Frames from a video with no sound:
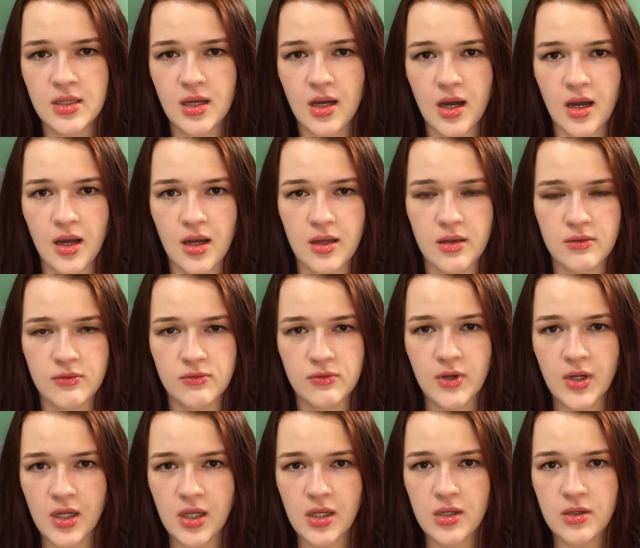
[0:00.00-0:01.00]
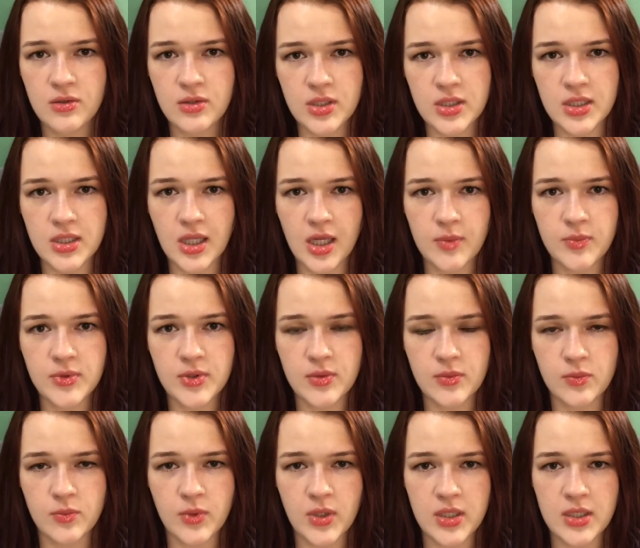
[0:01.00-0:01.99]
I've really kept the
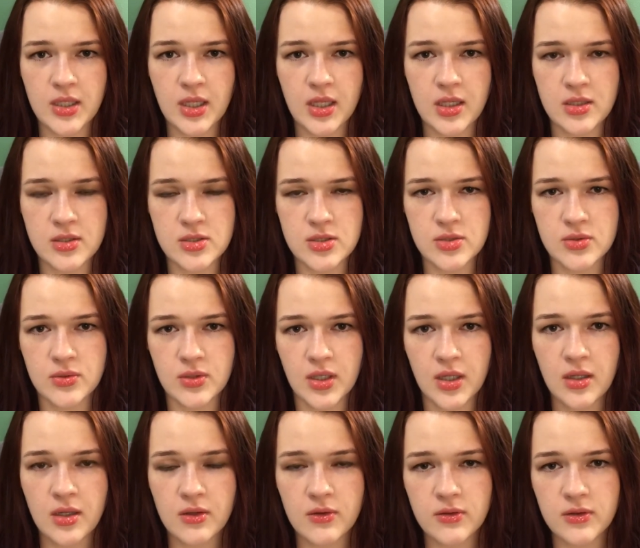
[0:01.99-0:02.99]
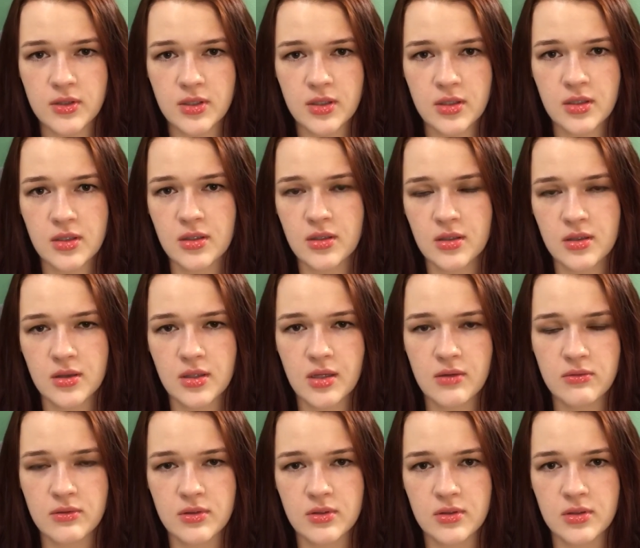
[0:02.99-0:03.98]
weight gain to a healthy
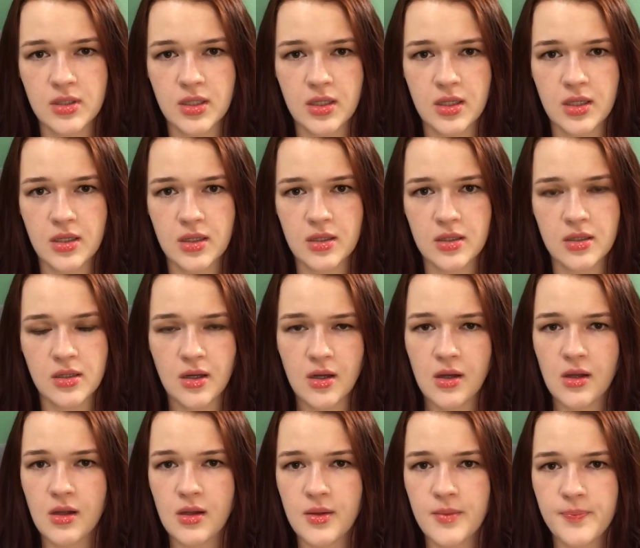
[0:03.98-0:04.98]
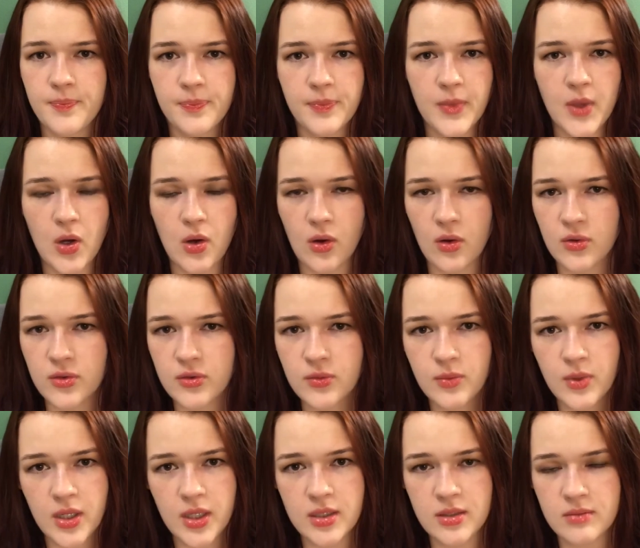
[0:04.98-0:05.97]
level, and all the
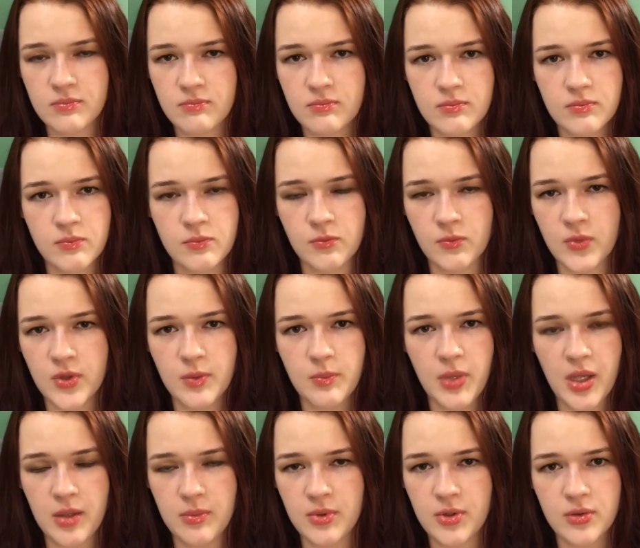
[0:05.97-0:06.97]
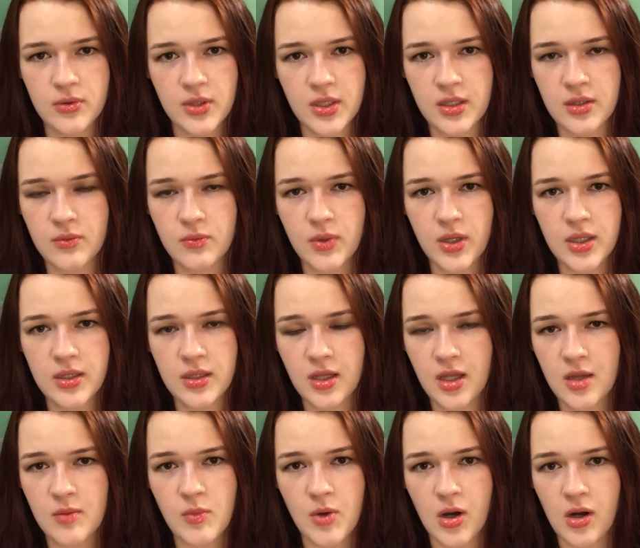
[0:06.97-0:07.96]
weight, the baby related weight,
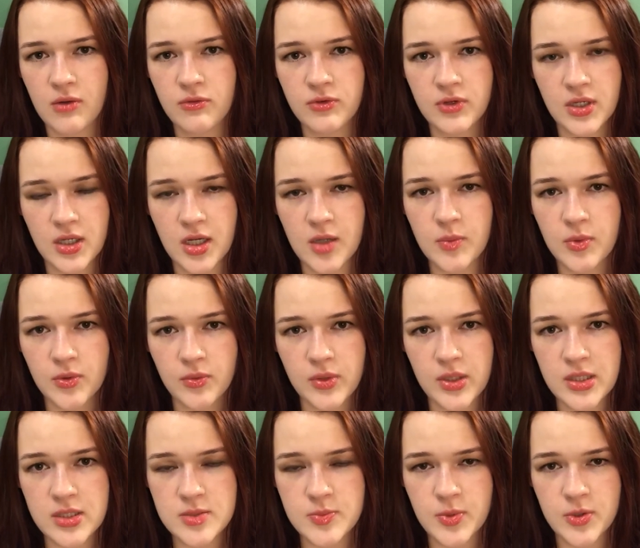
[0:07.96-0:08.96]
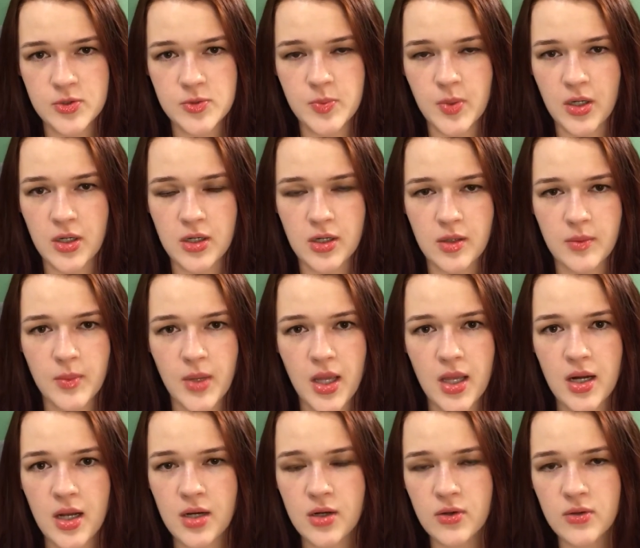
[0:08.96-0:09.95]
came off in a couple weeks postpartum. And
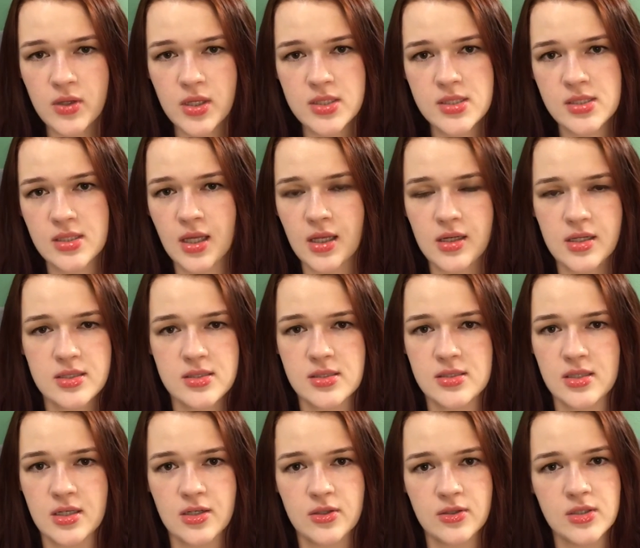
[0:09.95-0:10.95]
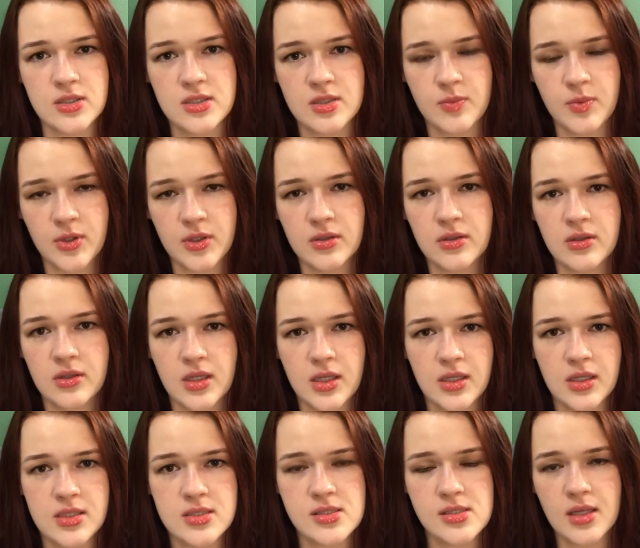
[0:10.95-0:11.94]
I know that's not necessarily typical, and
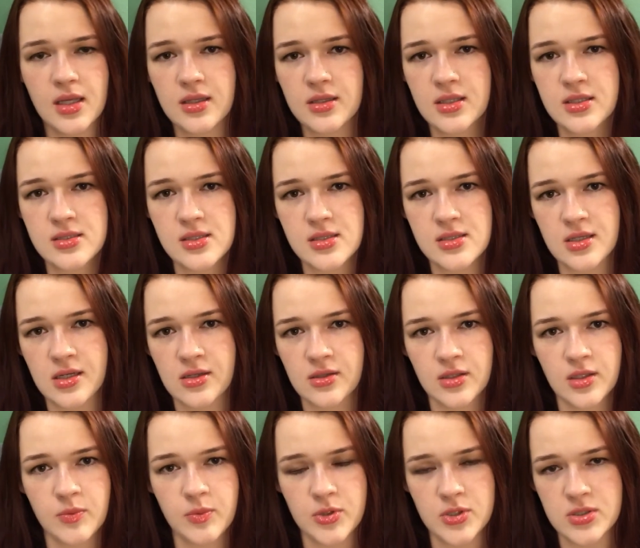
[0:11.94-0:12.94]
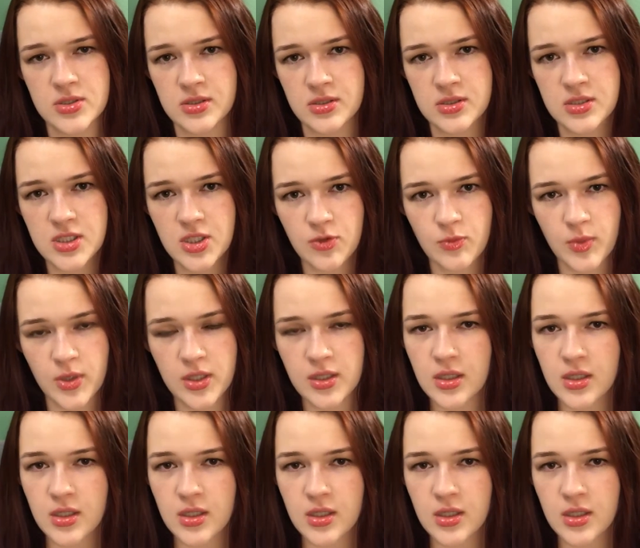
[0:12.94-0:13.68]
that's not necessarily a personal achievement.